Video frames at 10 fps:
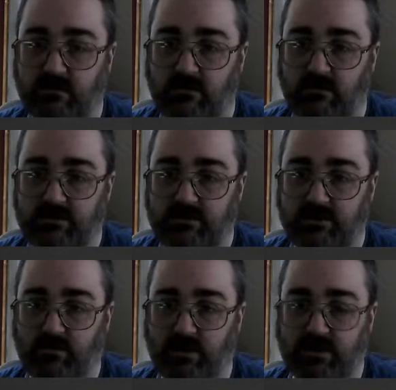So I don't
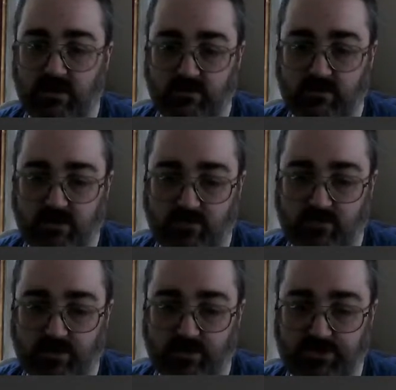really need the node anymore, it's
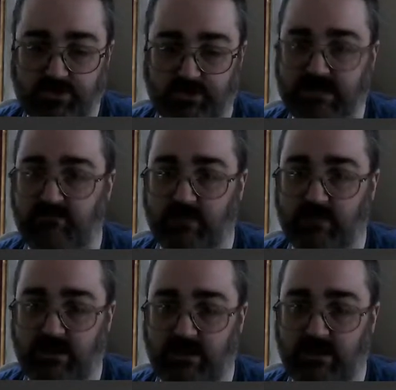not actually giving me any
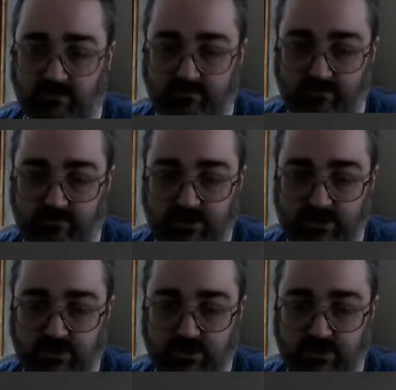useful information.